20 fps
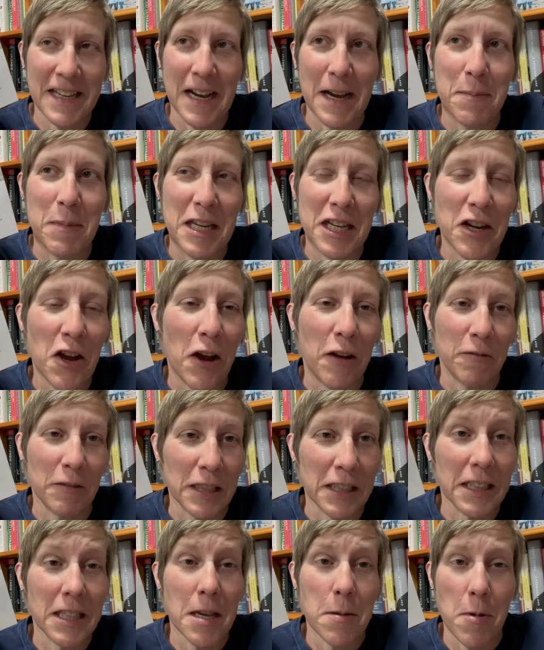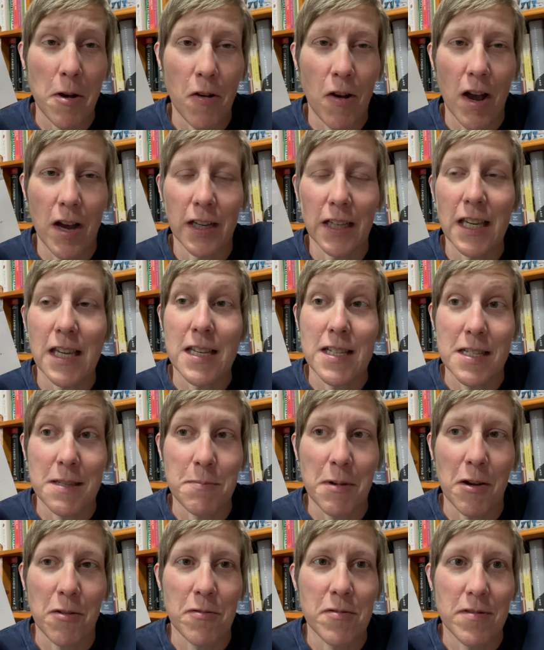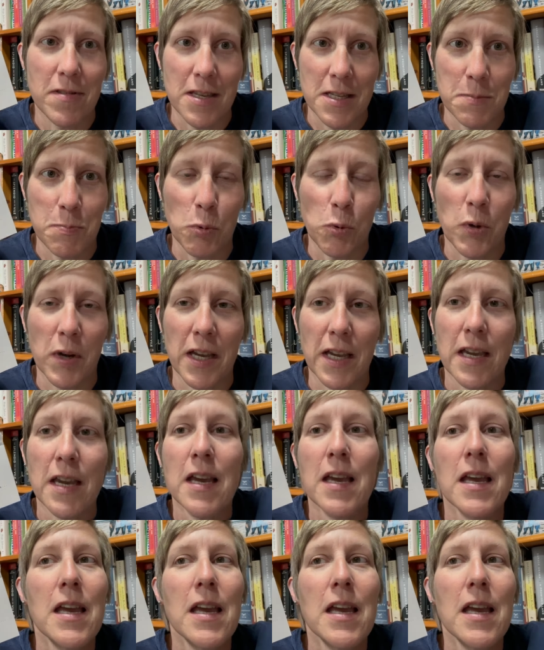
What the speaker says: I mean, not really about hockey. It's about this boy